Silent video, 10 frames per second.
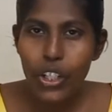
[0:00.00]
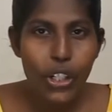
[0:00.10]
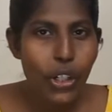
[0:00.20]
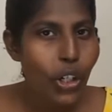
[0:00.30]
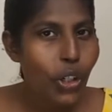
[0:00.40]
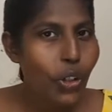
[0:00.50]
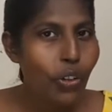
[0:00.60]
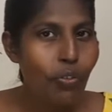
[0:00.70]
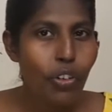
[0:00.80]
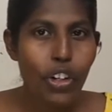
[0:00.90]
at all
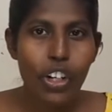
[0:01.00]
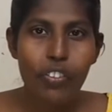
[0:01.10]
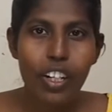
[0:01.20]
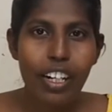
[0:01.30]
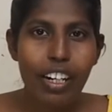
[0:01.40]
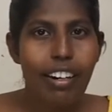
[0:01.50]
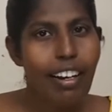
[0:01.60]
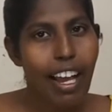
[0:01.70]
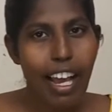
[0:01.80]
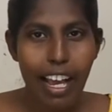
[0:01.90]
good for our
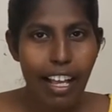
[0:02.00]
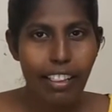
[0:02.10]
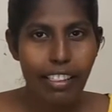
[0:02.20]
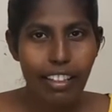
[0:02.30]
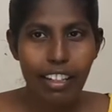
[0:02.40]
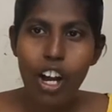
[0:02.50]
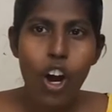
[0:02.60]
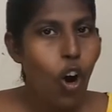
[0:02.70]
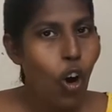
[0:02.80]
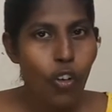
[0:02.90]
health.
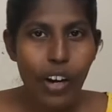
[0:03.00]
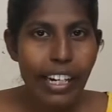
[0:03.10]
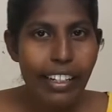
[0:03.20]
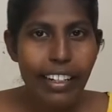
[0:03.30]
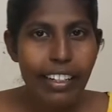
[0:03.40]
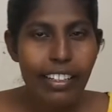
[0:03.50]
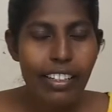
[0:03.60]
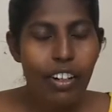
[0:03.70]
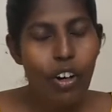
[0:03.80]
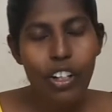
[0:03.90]

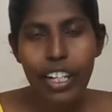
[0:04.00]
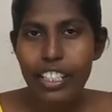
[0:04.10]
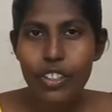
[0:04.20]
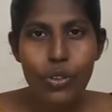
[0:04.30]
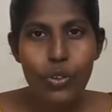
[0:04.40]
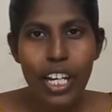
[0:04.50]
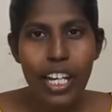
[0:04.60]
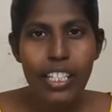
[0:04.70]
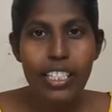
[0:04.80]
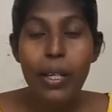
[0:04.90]
Alright
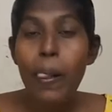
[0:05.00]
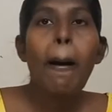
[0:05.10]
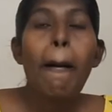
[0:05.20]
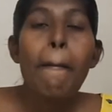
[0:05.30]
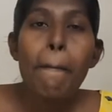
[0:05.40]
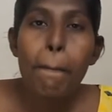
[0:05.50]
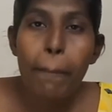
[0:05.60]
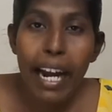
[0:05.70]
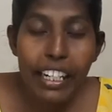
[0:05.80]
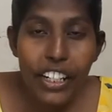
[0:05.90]
students,
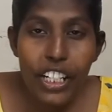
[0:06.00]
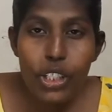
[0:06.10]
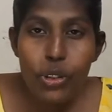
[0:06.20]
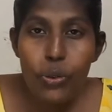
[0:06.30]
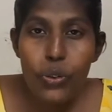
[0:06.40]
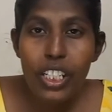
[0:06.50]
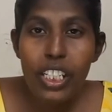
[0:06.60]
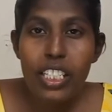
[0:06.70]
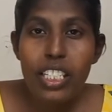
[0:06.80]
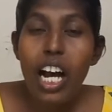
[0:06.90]
my dear
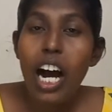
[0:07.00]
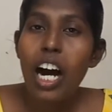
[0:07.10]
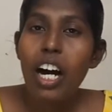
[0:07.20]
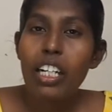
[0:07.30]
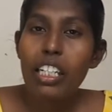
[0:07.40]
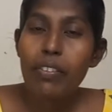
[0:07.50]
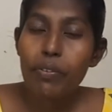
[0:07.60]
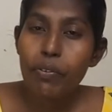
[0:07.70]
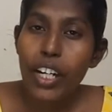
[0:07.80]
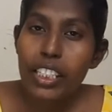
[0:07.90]
students,
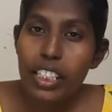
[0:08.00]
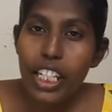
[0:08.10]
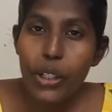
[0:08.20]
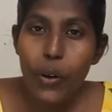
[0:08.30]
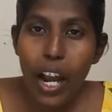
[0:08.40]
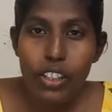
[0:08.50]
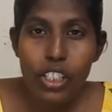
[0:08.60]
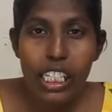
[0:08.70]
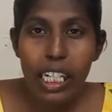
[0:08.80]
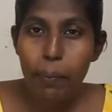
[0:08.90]
one thing you have to
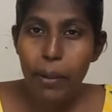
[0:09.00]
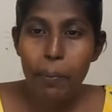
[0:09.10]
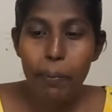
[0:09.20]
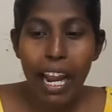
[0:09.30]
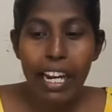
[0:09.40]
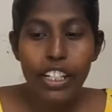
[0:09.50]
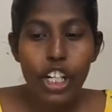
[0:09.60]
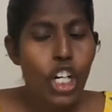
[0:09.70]
keep in mind,